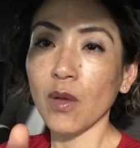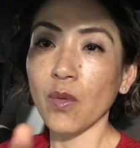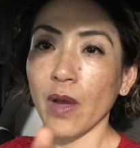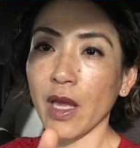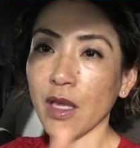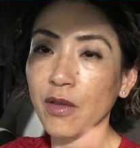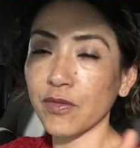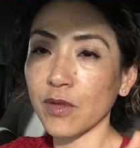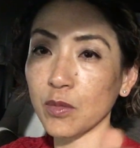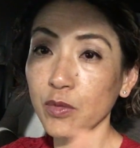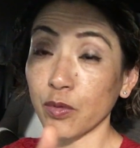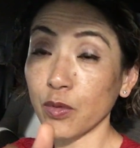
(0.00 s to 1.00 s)
away
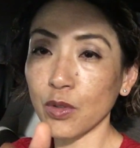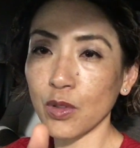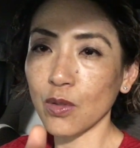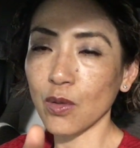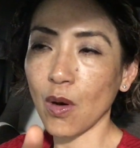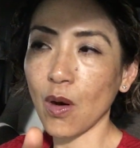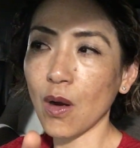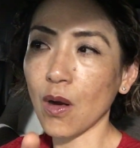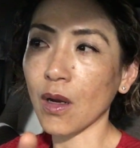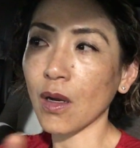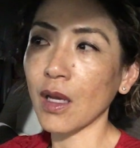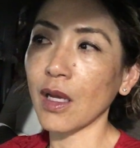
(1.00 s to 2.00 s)
from who you are,